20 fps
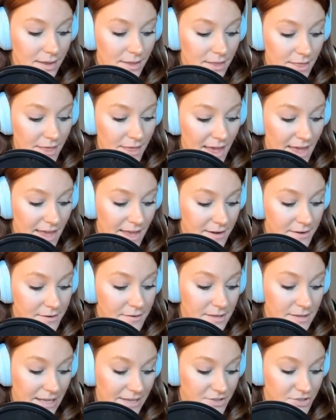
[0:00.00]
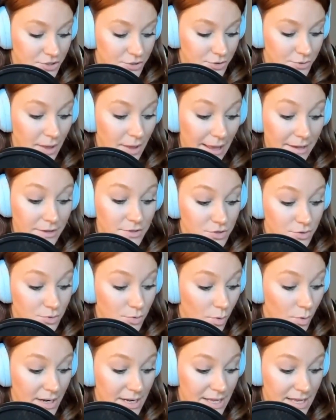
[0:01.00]
then let's do like
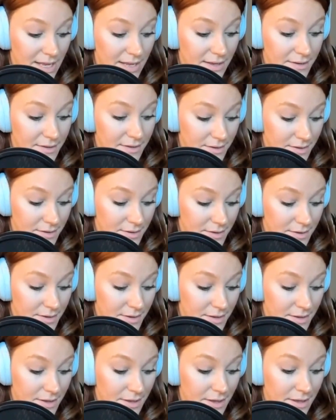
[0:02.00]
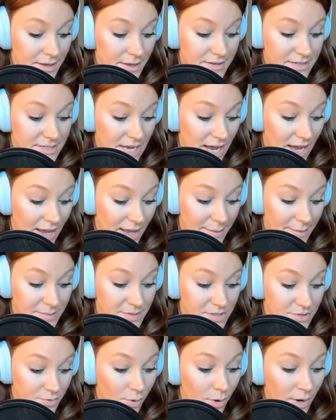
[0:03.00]
20
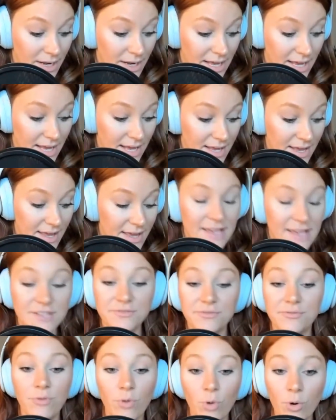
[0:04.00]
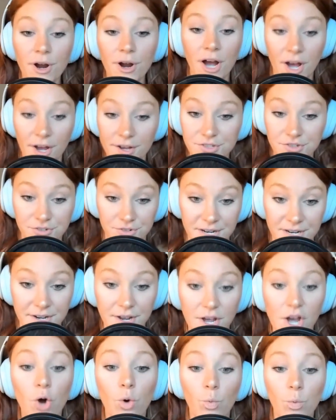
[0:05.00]
times 20 is 400.
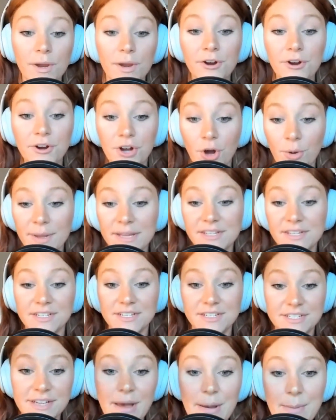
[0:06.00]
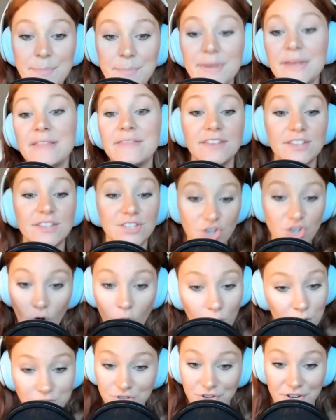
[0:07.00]
We are going to dump in this
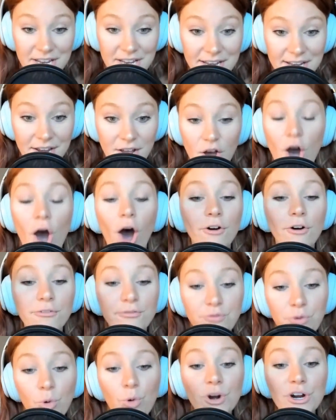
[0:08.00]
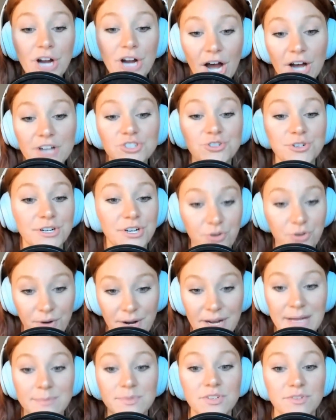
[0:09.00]
cauldron 400
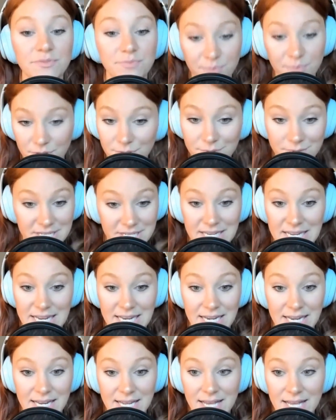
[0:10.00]
grams of protein